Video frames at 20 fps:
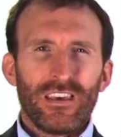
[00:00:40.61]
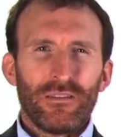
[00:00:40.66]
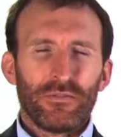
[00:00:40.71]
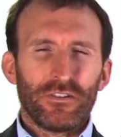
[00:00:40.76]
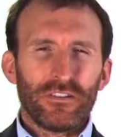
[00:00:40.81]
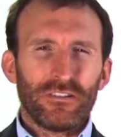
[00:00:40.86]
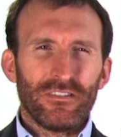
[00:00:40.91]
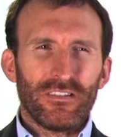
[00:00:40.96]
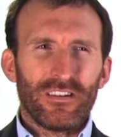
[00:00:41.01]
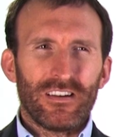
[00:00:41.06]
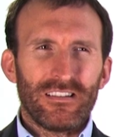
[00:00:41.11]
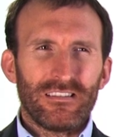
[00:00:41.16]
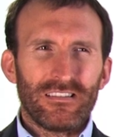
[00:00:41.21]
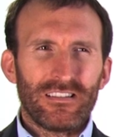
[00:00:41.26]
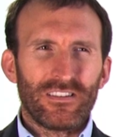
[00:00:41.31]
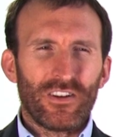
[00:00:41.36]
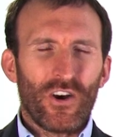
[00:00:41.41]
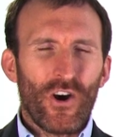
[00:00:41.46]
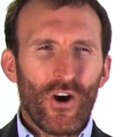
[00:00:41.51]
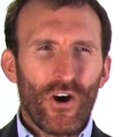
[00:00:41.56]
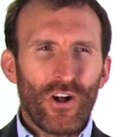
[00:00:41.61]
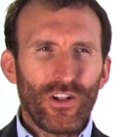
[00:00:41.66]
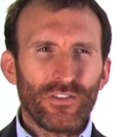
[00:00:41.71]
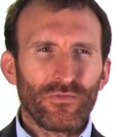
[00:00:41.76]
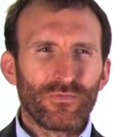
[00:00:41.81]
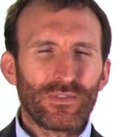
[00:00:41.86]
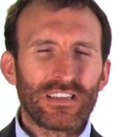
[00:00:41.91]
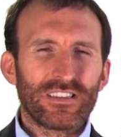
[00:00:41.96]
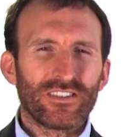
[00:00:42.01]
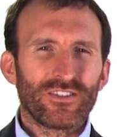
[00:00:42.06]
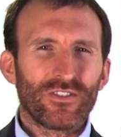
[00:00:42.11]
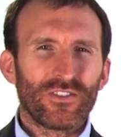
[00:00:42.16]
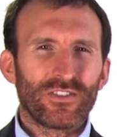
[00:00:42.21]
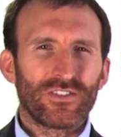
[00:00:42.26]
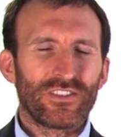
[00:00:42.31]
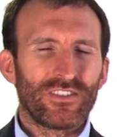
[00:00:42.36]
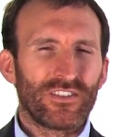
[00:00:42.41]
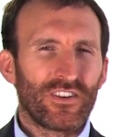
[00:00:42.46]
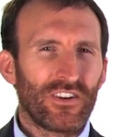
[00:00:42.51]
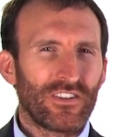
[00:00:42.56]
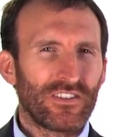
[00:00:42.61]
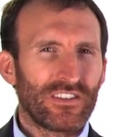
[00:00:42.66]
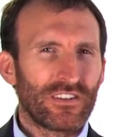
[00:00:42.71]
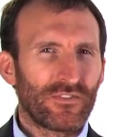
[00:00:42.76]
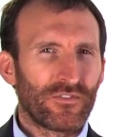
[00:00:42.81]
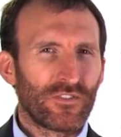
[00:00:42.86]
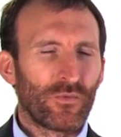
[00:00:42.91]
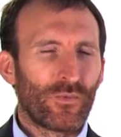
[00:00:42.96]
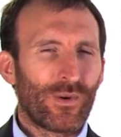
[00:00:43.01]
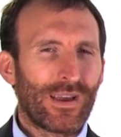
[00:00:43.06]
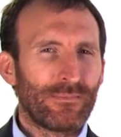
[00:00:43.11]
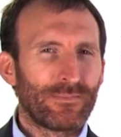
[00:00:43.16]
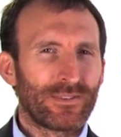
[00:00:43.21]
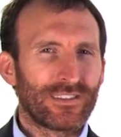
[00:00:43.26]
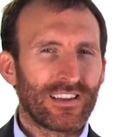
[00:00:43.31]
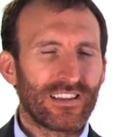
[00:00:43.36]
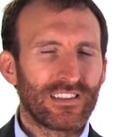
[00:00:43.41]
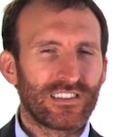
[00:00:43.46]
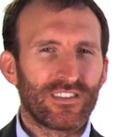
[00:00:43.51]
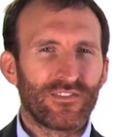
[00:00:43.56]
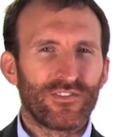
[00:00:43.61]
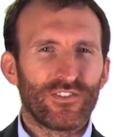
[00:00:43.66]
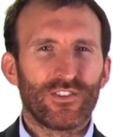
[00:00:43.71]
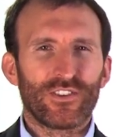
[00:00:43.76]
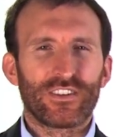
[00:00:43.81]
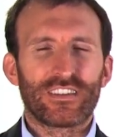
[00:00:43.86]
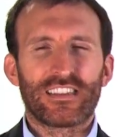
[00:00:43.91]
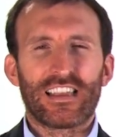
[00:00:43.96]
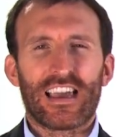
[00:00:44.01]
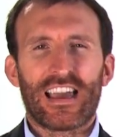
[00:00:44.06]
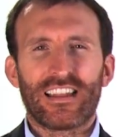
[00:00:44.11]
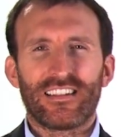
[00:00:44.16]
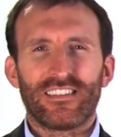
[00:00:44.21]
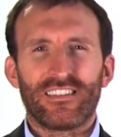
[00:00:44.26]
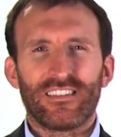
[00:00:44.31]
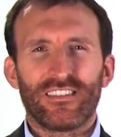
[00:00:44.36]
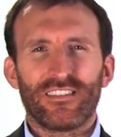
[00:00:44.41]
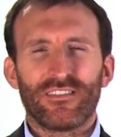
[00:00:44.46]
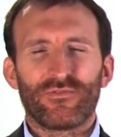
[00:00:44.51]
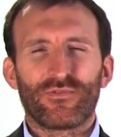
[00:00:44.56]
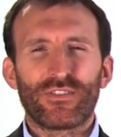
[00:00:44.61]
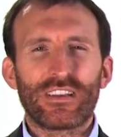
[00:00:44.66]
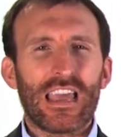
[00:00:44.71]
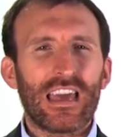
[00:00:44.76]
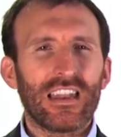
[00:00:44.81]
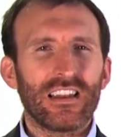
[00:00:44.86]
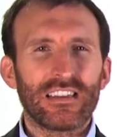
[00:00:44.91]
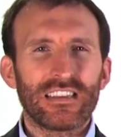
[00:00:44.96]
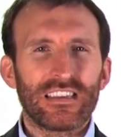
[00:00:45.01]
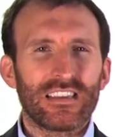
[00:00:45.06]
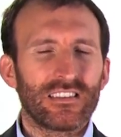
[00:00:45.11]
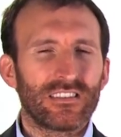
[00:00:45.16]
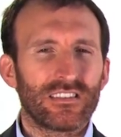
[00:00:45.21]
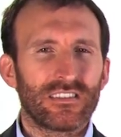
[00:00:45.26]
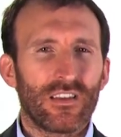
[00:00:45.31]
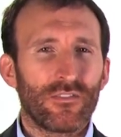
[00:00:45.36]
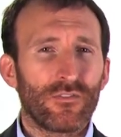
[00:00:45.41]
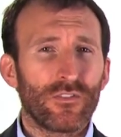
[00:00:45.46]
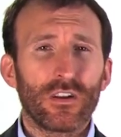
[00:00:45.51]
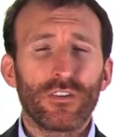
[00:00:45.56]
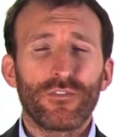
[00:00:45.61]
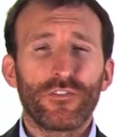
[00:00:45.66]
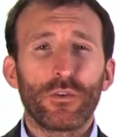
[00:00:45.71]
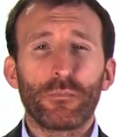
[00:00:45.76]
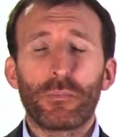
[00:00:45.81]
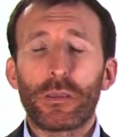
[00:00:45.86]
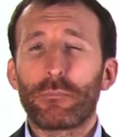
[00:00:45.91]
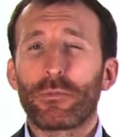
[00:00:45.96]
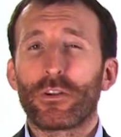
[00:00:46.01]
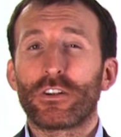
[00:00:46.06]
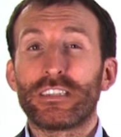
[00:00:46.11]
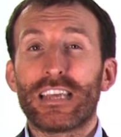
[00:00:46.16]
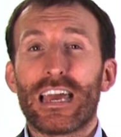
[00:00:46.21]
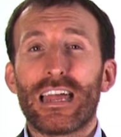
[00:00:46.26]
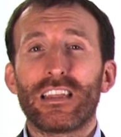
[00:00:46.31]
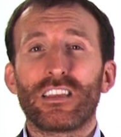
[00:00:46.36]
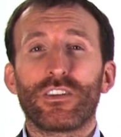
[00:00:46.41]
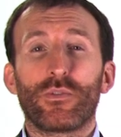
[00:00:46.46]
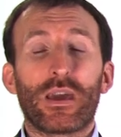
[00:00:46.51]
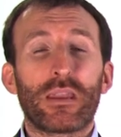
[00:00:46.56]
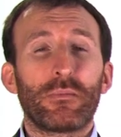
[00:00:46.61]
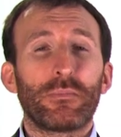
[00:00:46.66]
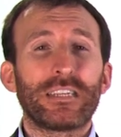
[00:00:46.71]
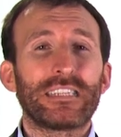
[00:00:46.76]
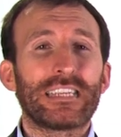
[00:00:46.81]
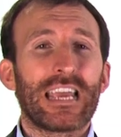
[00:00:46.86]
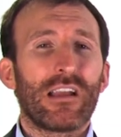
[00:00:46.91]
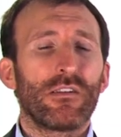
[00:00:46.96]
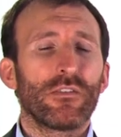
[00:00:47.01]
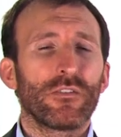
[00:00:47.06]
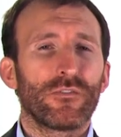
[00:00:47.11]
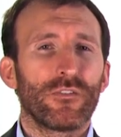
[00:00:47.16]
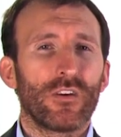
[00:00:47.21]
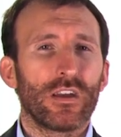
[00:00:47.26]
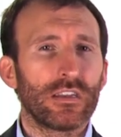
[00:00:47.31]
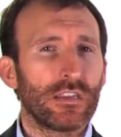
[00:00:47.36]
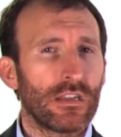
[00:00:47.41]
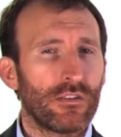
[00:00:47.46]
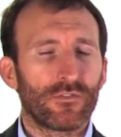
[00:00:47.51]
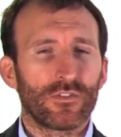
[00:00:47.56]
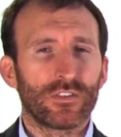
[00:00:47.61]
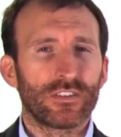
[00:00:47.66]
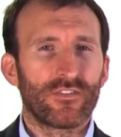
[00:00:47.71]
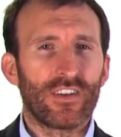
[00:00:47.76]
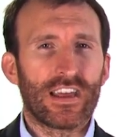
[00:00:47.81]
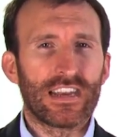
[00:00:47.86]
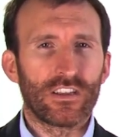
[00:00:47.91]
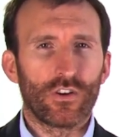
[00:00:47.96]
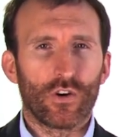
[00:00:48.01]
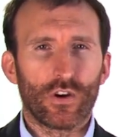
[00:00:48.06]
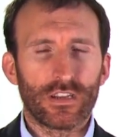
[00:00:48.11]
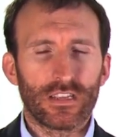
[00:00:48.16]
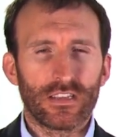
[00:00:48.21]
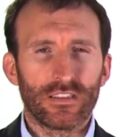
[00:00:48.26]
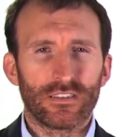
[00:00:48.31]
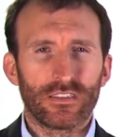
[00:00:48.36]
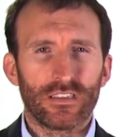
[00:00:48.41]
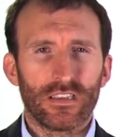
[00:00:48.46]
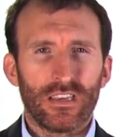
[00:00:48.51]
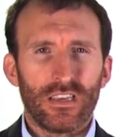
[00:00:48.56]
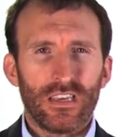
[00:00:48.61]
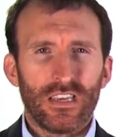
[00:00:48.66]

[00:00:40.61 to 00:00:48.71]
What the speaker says: But in all the research and all the different websites I've looked at, the reality is that very few people are telling you how to be terrified in front of any audience.